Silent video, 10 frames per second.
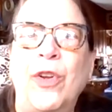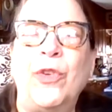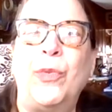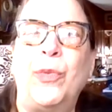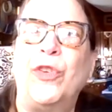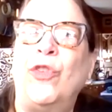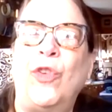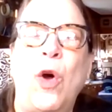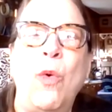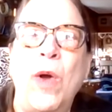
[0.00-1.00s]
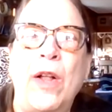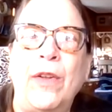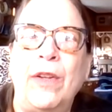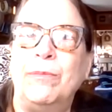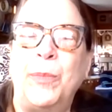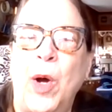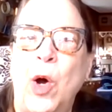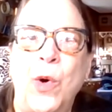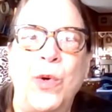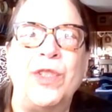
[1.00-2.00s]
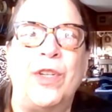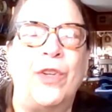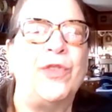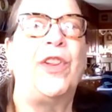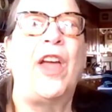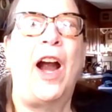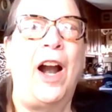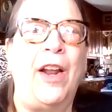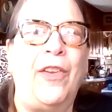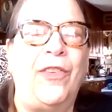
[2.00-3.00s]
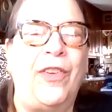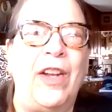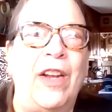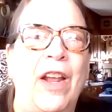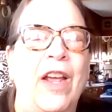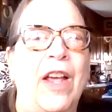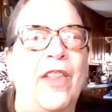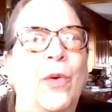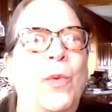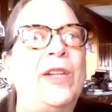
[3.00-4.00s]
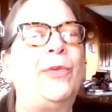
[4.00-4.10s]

photos were so well posed. Those are the artists and the